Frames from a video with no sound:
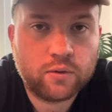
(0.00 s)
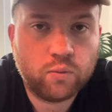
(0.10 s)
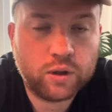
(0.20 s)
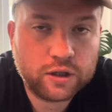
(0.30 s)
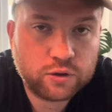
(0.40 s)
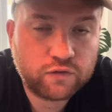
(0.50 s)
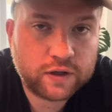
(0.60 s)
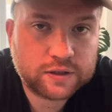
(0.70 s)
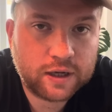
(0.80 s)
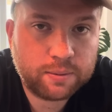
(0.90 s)
Will those
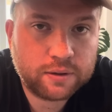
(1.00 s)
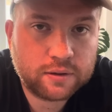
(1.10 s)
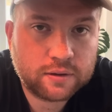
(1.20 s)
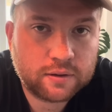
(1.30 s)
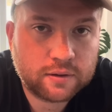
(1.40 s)
things happen?